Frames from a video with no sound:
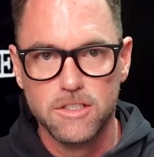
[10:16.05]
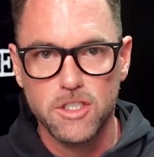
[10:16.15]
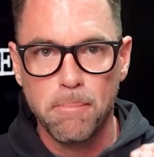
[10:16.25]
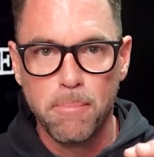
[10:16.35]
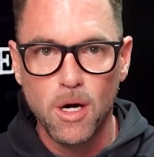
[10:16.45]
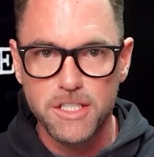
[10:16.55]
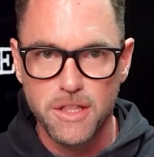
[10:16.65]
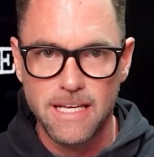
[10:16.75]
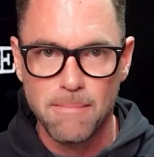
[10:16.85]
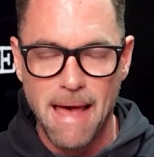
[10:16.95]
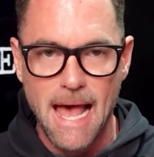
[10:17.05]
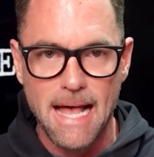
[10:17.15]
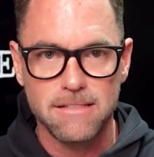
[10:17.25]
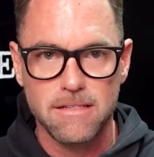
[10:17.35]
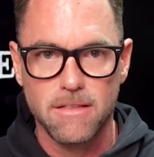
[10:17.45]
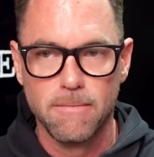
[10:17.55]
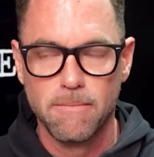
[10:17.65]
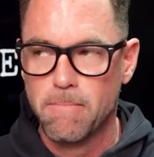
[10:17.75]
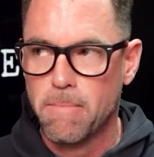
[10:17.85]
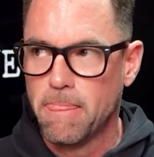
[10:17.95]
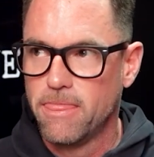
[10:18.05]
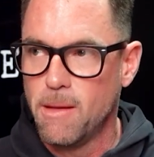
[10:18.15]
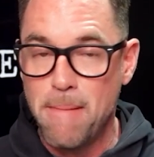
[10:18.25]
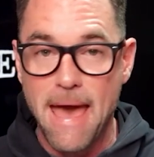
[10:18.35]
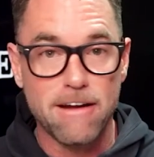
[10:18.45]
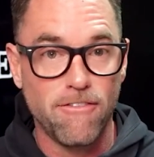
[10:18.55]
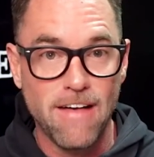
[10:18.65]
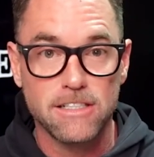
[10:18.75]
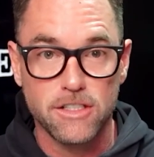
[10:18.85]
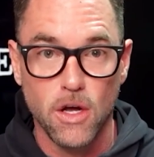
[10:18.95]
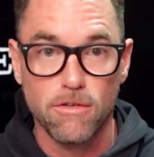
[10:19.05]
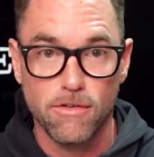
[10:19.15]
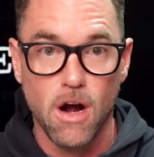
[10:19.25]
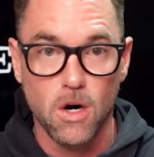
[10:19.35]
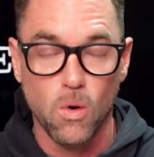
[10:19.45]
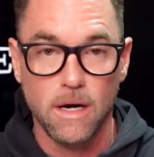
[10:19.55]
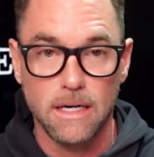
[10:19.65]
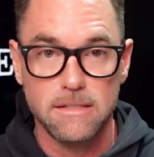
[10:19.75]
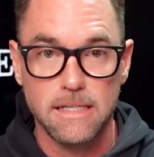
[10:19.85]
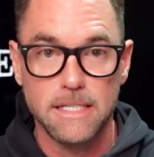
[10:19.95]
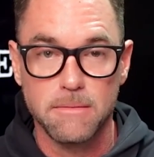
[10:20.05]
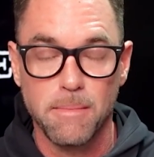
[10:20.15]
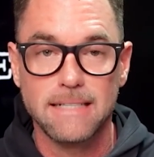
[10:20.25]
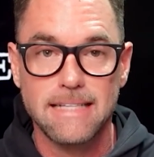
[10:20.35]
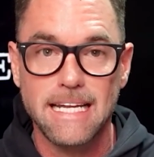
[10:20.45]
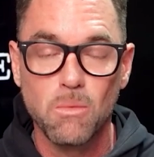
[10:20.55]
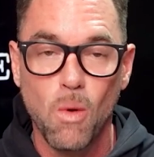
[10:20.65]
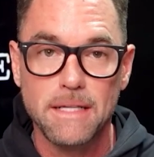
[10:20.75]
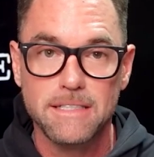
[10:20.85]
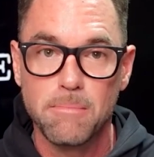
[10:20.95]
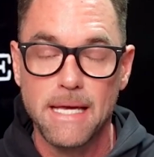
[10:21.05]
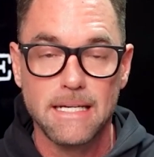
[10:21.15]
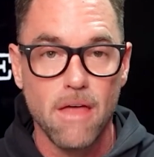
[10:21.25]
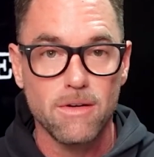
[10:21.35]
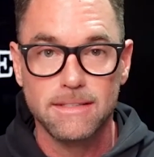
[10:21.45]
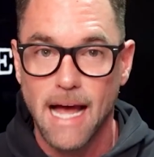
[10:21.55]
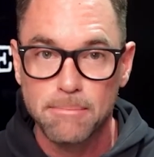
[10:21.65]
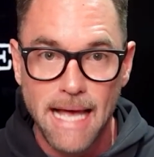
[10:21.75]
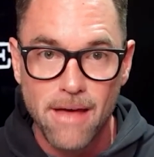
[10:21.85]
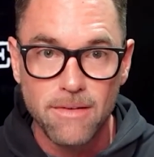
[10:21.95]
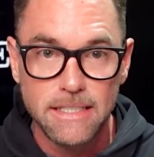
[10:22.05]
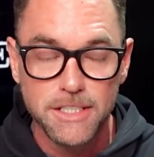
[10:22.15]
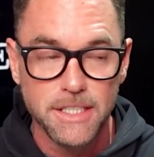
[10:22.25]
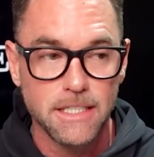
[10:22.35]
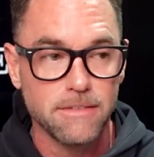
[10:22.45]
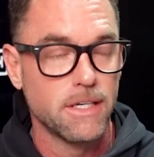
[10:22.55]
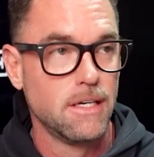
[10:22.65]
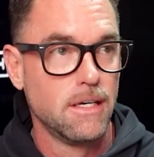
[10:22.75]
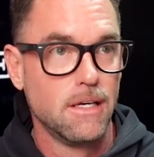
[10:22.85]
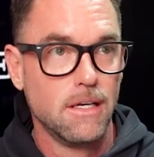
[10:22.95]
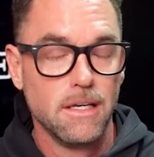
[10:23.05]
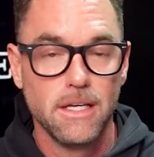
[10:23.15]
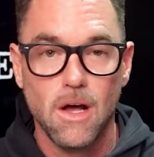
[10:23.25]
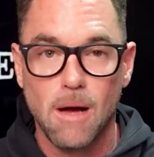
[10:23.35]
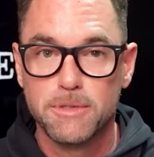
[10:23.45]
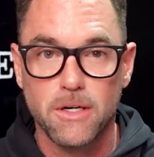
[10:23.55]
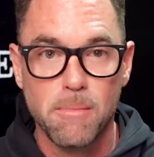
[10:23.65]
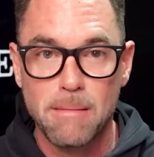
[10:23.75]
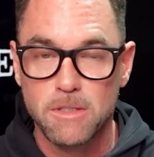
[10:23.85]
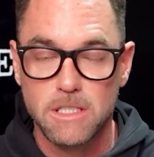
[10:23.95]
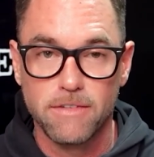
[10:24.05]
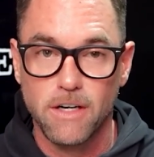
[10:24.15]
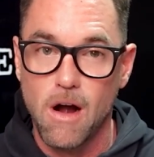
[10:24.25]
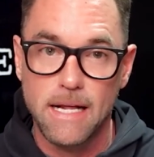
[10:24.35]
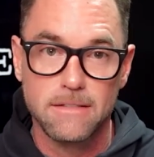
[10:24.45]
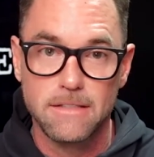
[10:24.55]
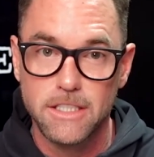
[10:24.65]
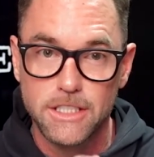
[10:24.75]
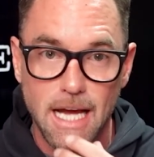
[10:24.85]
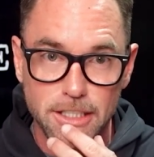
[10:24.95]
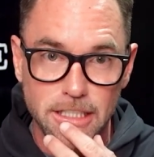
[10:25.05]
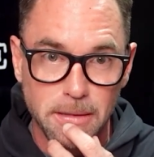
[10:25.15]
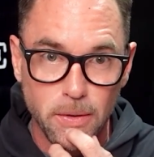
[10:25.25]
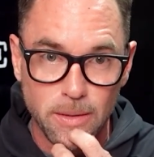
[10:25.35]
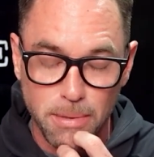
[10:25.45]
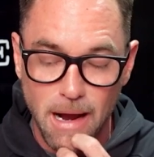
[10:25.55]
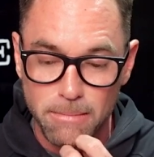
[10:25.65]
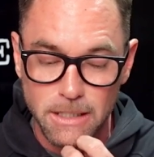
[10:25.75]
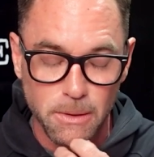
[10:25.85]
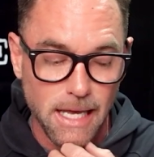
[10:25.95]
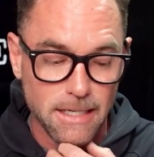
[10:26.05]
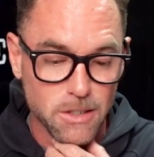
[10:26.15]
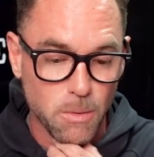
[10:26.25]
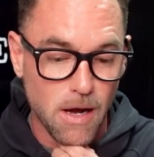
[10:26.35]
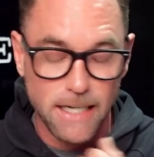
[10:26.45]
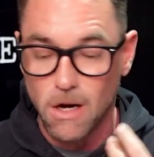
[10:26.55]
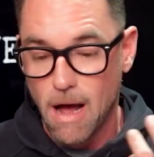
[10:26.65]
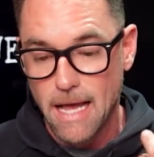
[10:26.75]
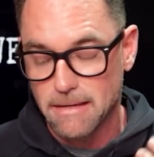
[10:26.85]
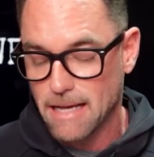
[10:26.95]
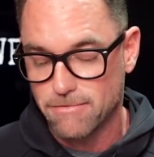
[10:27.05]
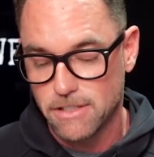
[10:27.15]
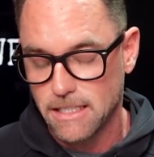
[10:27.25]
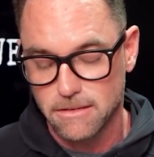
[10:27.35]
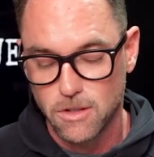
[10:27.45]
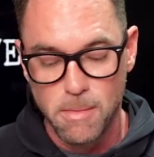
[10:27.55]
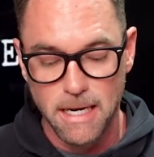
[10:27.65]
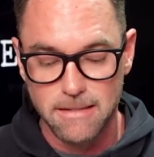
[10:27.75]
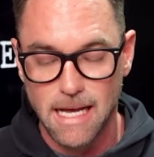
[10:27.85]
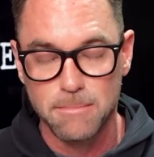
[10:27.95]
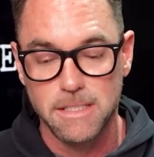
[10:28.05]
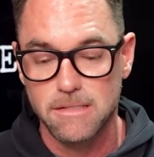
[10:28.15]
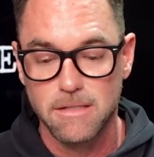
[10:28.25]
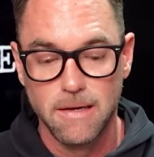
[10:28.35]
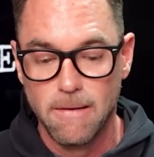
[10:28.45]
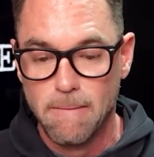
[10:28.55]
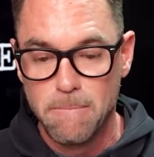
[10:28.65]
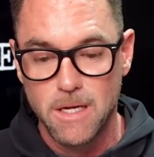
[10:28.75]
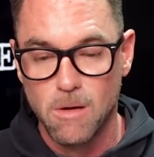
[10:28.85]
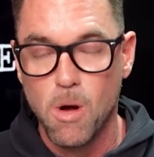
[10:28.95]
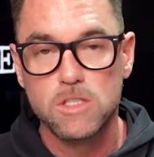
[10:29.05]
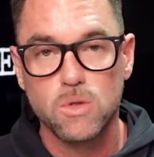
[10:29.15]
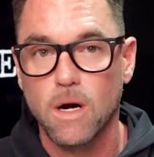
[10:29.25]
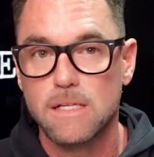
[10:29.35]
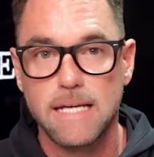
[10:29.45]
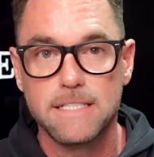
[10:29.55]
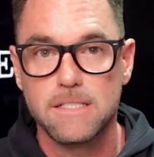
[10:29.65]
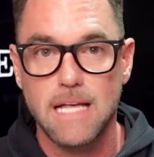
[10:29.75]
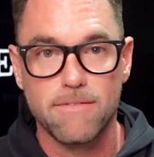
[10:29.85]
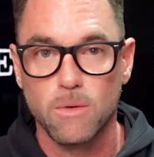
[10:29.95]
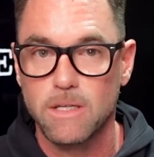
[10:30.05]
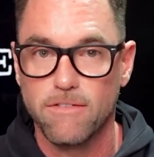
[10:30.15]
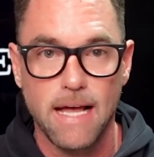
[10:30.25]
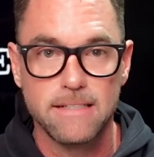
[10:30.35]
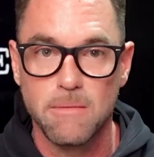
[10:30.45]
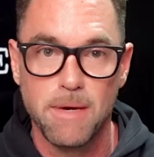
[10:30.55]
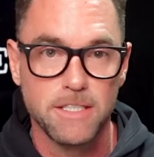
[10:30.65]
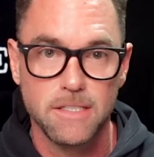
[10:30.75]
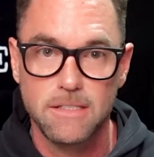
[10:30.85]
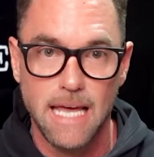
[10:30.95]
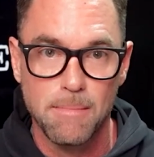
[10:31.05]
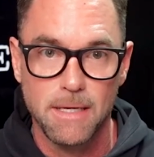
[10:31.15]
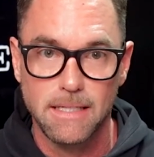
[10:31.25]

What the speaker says: to push them as the manifesto for our organization because I didn't want it to be another top-down initiative. I'm sure members of your audience and you, Josh, you can probably relate as well. I know I've seen it too many times. Is most organizations have a really fancy mission statement.